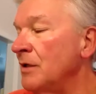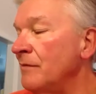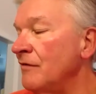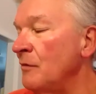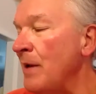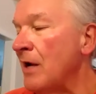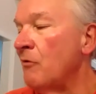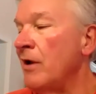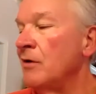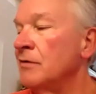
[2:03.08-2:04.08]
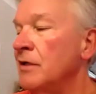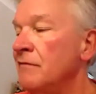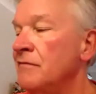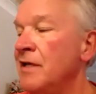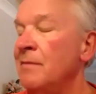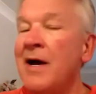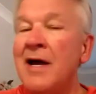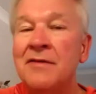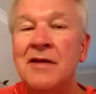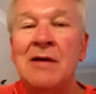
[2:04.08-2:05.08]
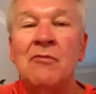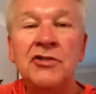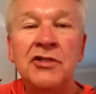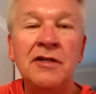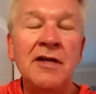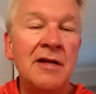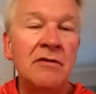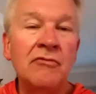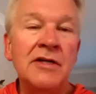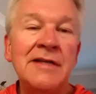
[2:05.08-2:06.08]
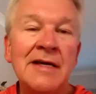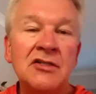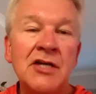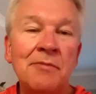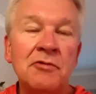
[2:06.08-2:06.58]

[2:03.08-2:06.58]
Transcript: bit of a background of Nehemiah. Then I want you to kind of read that chapter.